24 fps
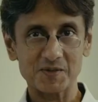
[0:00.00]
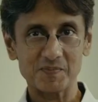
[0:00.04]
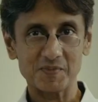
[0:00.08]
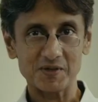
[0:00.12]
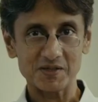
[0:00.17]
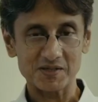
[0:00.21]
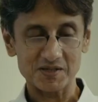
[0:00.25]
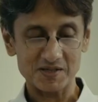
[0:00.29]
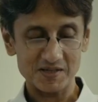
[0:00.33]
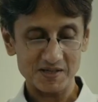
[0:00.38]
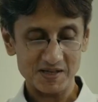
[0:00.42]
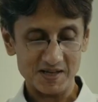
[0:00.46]

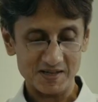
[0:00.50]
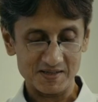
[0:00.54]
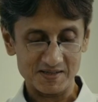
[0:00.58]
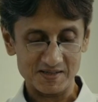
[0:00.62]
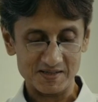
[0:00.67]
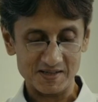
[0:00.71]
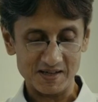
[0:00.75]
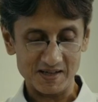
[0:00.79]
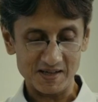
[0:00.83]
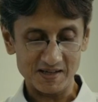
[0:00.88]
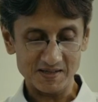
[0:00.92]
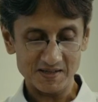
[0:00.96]
person and
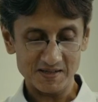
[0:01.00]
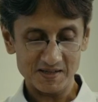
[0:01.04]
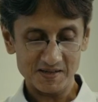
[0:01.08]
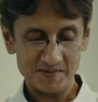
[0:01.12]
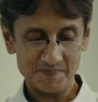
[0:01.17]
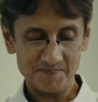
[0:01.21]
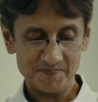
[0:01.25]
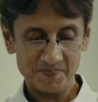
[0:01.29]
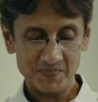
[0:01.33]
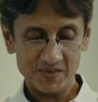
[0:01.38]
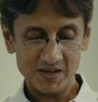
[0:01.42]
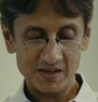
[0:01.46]
says,
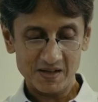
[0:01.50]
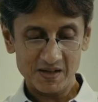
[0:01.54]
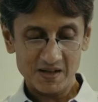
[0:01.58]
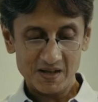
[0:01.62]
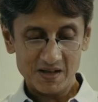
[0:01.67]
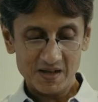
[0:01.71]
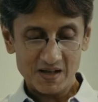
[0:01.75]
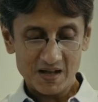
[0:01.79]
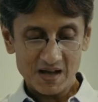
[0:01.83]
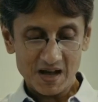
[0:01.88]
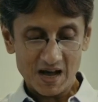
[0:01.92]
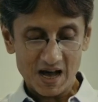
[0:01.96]

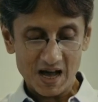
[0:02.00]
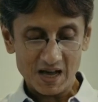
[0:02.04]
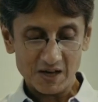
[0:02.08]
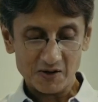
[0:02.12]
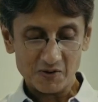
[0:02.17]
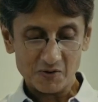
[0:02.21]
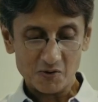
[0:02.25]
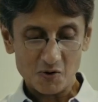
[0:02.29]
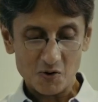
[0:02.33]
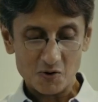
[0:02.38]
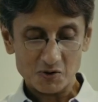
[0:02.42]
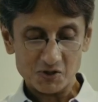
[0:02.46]
I
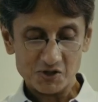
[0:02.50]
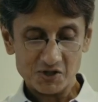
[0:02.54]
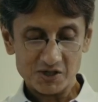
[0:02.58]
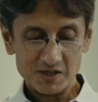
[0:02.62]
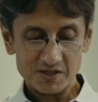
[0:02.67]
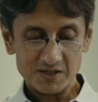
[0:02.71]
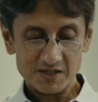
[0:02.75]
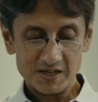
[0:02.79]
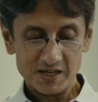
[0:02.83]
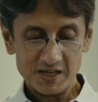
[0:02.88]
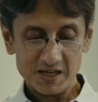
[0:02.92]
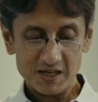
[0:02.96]

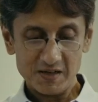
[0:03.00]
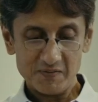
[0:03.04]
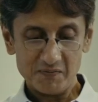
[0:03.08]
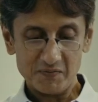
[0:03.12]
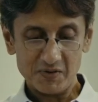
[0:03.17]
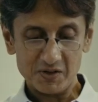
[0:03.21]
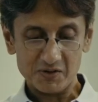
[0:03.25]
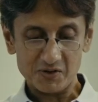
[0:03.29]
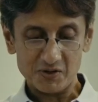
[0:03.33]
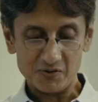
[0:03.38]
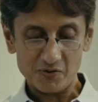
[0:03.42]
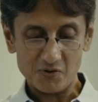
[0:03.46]
consciously
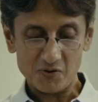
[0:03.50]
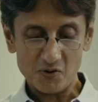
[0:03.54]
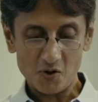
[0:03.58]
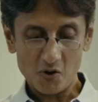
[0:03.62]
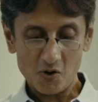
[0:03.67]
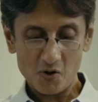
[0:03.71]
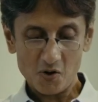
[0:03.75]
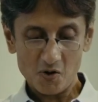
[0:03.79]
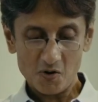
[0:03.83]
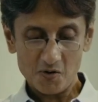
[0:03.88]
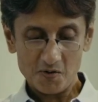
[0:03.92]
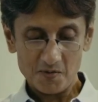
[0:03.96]

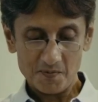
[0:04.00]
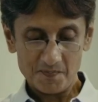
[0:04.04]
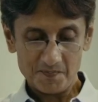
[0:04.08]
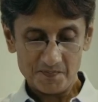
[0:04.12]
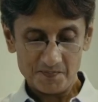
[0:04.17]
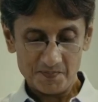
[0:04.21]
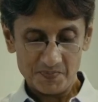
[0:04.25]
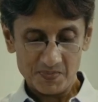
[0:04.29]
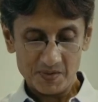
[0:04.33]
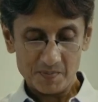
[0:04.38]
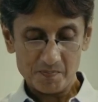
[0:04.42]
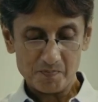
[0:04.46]
withdraw
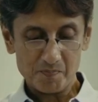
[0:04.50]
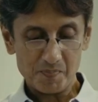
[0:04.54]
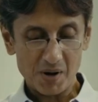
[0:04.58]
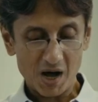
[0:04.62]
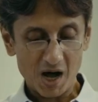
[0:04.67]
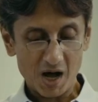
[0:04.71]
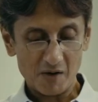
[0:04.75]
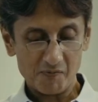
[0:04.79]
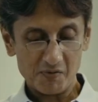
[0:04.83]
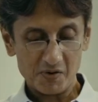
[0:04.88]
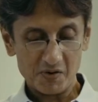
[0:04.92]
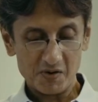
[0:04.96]

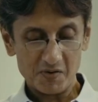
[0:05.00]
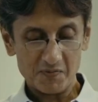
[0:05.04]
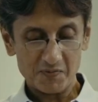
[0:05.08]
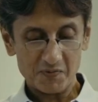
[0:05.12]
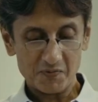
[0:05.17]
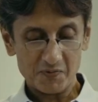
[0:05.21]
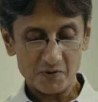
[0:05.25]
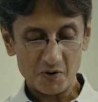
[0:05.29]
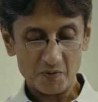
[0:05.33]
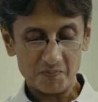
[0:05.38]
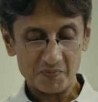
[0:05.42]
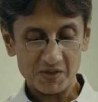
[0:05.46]
power
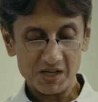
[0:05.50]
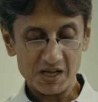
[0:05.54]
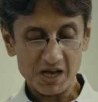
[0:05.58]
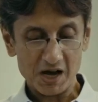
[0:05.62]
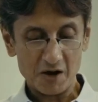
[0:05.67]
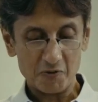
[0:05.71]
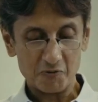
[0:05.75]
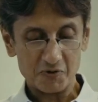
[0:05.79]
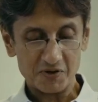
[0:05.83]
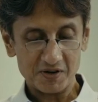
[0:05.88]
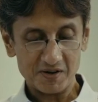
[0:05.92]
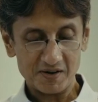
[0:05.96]
from the
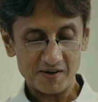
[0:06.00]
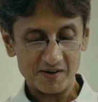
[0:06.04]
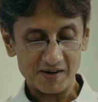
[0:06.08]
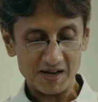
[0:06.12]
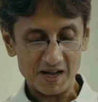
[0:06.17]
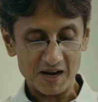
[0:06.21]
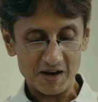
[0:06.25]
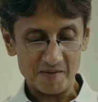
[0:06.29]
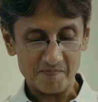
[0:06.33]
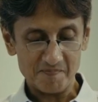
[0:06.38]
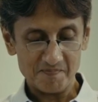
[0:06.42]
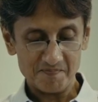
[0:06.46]
outer
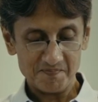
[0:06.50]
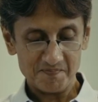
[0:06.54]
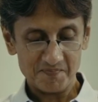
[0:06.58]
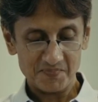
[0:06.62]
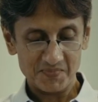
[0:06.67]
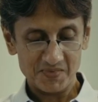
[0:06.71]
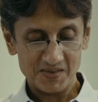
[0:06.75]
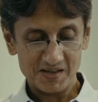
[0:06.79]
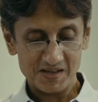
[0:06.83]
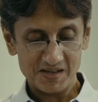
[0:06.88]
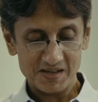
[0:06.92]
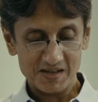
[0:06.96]
realm
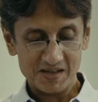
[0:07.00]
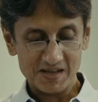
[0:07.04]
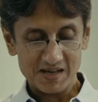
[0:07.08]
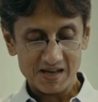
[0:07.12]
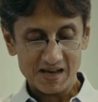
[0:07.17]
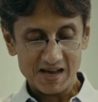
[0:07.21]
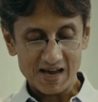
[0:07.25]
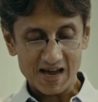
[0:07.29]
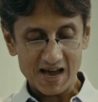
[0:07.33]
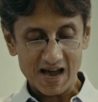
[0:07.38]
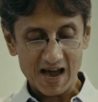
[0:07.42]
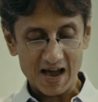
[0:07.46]

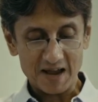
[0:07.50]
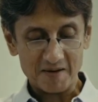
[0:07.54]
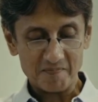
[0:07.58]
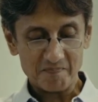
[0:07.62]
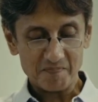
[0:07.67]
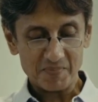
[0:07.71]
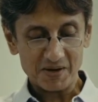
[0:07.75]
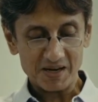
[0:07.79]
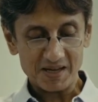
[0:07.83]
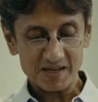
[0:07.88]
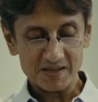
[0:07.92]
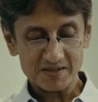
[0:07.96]
and
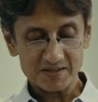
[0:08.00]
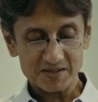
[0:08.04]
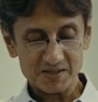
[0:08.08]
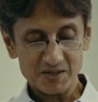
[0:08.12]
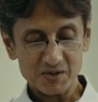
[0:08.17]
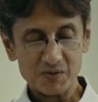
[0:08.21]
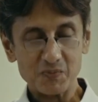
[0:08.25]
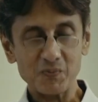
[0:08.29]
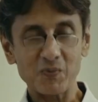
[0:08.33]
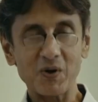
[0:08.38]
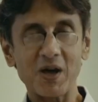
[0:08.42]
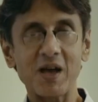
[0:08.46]
place
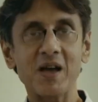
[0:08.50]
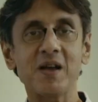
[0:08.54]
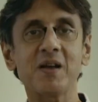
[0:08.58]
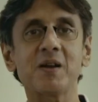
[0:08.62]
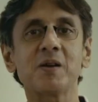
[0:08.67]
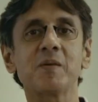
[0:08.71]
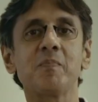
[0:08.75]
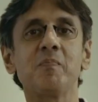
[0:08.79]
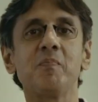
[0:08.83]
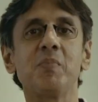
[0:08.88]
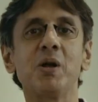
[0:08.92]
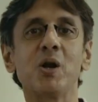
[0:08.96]
it where
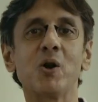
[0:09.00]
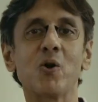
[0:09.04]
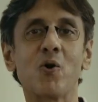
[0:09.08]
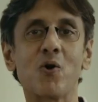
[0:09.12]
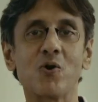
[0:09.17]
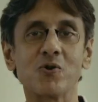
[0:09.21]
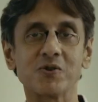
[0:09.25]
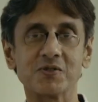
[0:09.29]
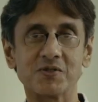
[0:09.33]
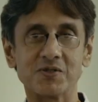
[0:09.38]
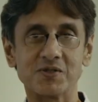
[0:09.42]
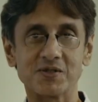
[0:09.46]
it
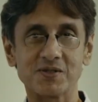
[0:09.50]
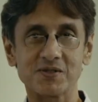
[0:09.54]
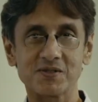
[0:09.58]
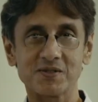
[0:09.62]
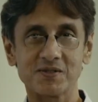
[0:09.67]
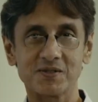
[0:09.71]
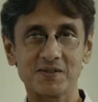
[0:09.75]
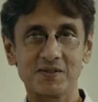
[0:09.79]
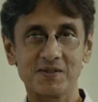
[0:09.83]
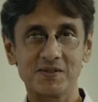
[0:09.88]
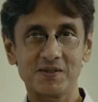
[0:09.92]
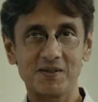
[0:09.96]
belongs,
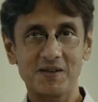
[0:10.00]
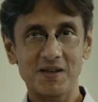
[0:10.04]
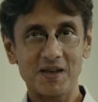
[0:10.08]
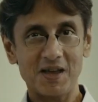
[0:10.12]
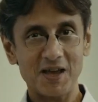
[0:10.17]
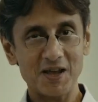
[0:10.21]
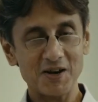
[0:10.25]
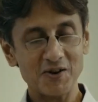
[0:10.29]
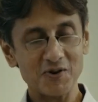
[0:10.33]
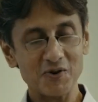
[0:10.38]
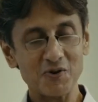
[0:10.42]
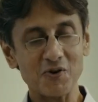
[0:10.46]

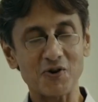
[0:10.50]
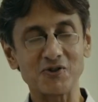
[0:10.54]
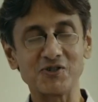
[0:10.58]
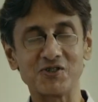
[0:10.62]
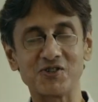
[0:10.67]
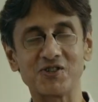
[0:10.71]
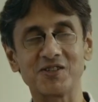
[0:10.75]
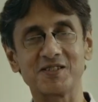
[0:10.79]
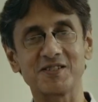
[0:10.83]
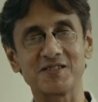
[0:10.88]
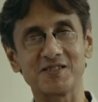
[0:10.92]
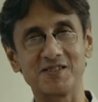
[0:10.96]
in
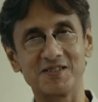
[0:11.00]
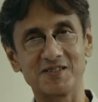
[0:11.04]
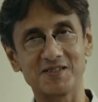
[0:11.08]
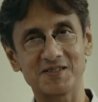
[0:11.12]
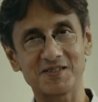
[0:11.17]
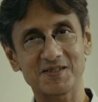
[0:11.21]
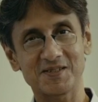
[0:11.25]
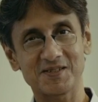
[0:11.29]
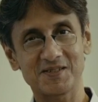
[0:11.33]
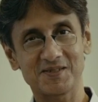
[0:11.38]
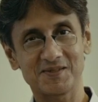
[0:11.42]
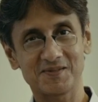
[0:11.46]

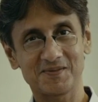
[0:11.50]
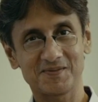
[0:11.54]
consciousness.